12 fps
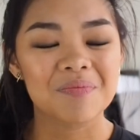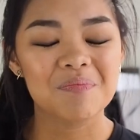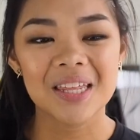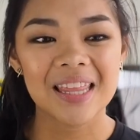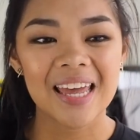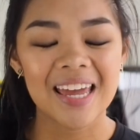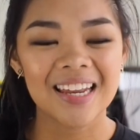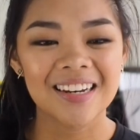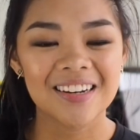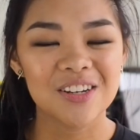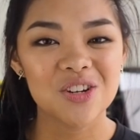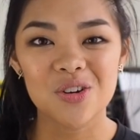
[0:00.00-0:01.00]
But
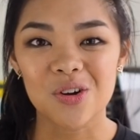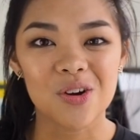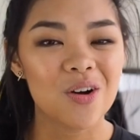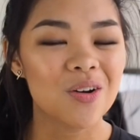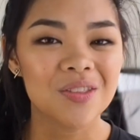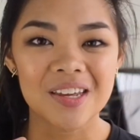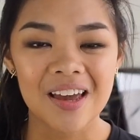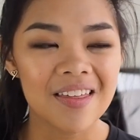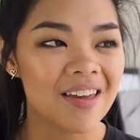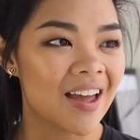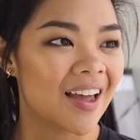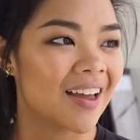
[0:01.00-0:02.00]
then, you know, on the
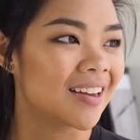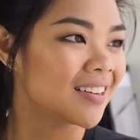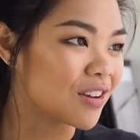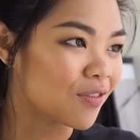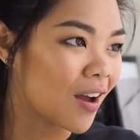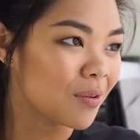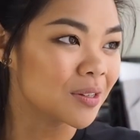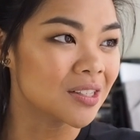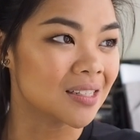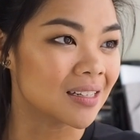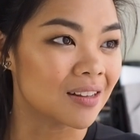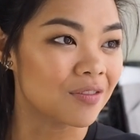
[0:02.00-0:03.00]
other hand, if I was
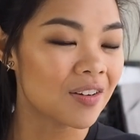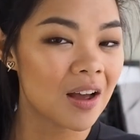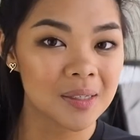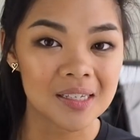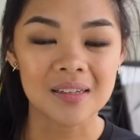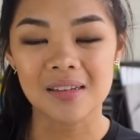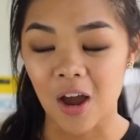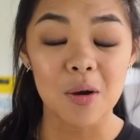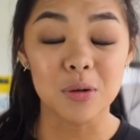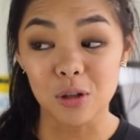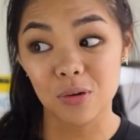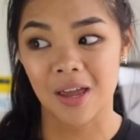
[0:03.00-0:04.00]
still a pharmacist, I
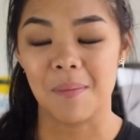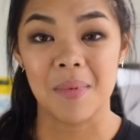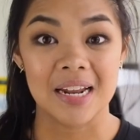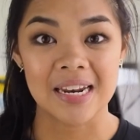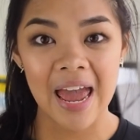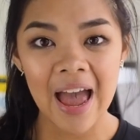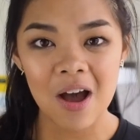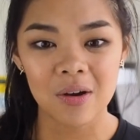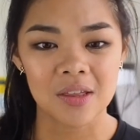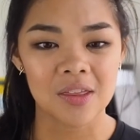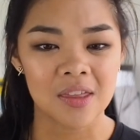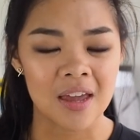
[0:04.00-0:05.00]
would look at me now
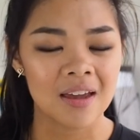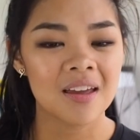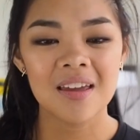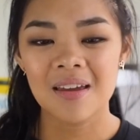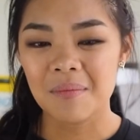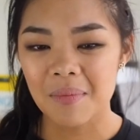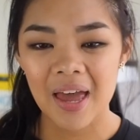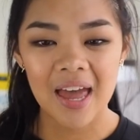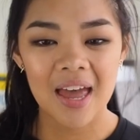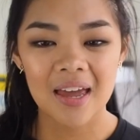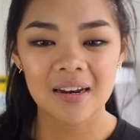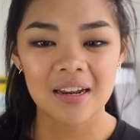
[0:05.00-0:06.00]
and think,
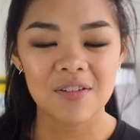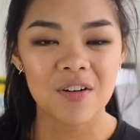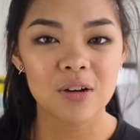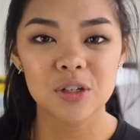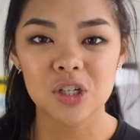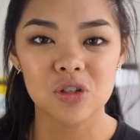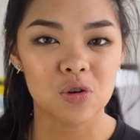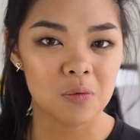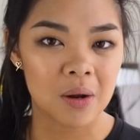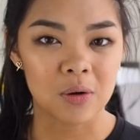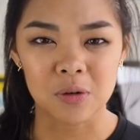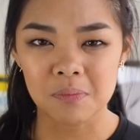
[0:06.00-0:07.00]
man, if I could just own
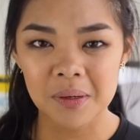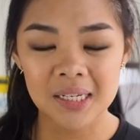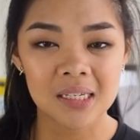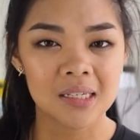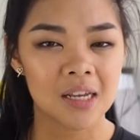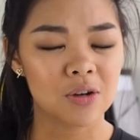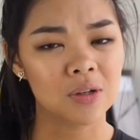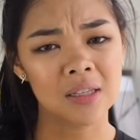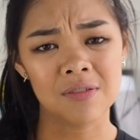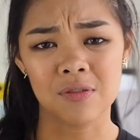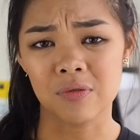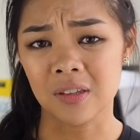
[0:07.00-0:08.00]
my own business, I could
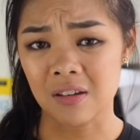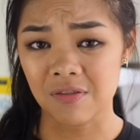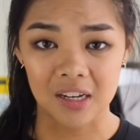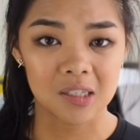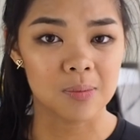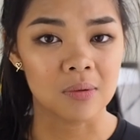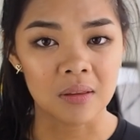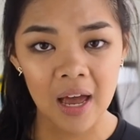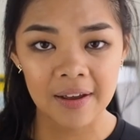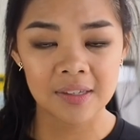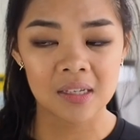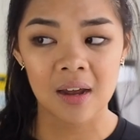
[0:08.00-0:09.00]
live a really flexible
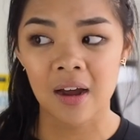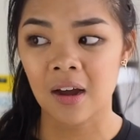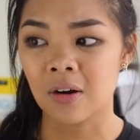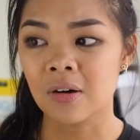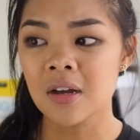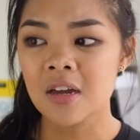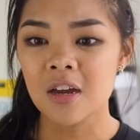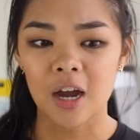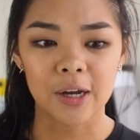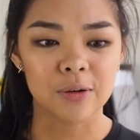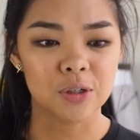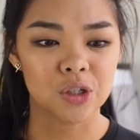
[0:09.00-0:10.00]
lifestyle.
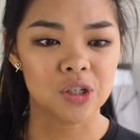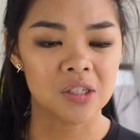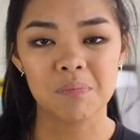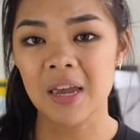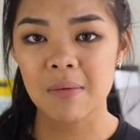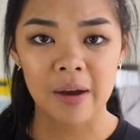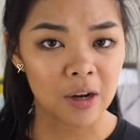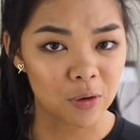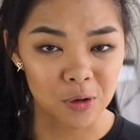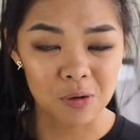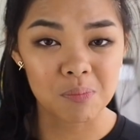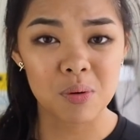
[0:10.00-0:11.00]
I could just be my
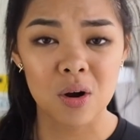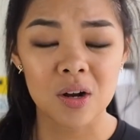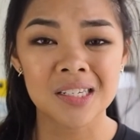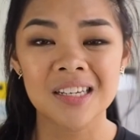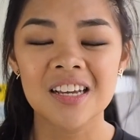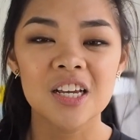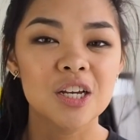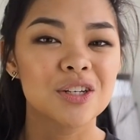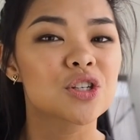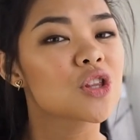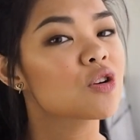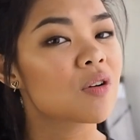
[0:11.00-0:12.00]
own boss.
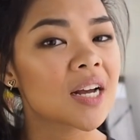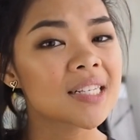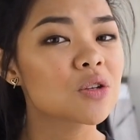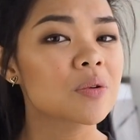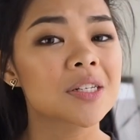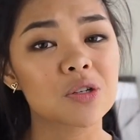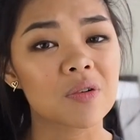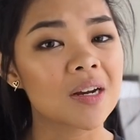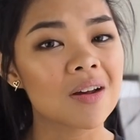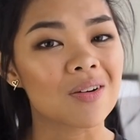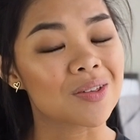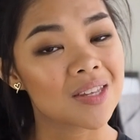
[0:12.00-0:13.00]
So the grass is always
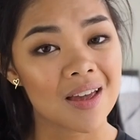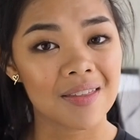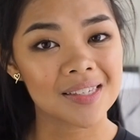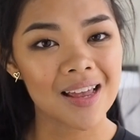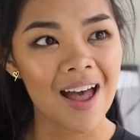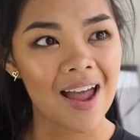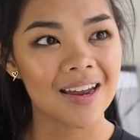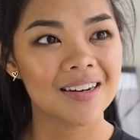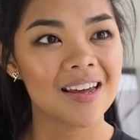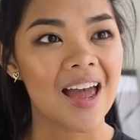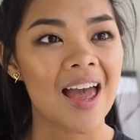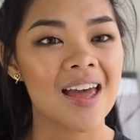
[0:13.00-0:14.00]
greener on the other side.
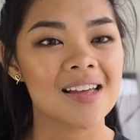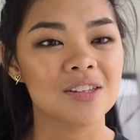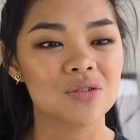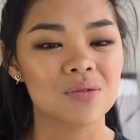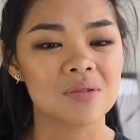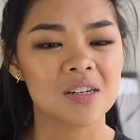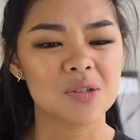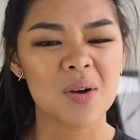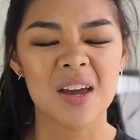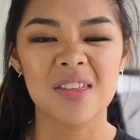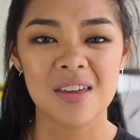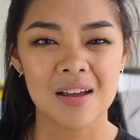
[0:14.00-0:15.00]
And so that's
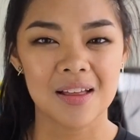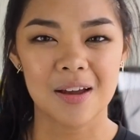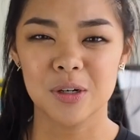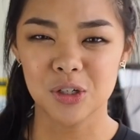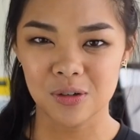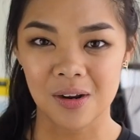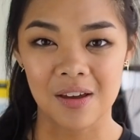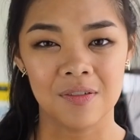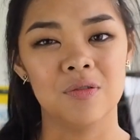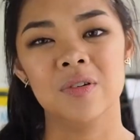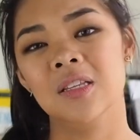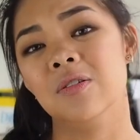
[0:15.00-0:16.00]
why I think like we shouldn't
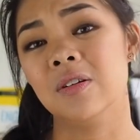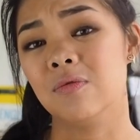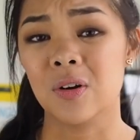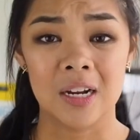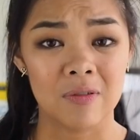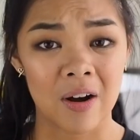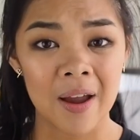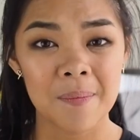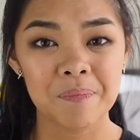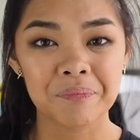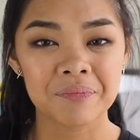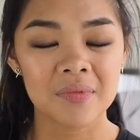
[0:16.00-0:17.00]
ever really regret
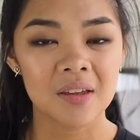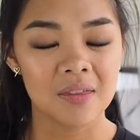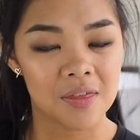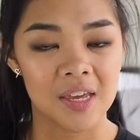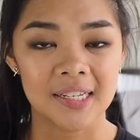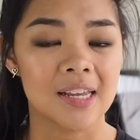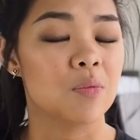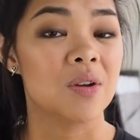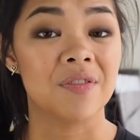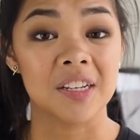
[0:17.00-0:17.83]
the things that we've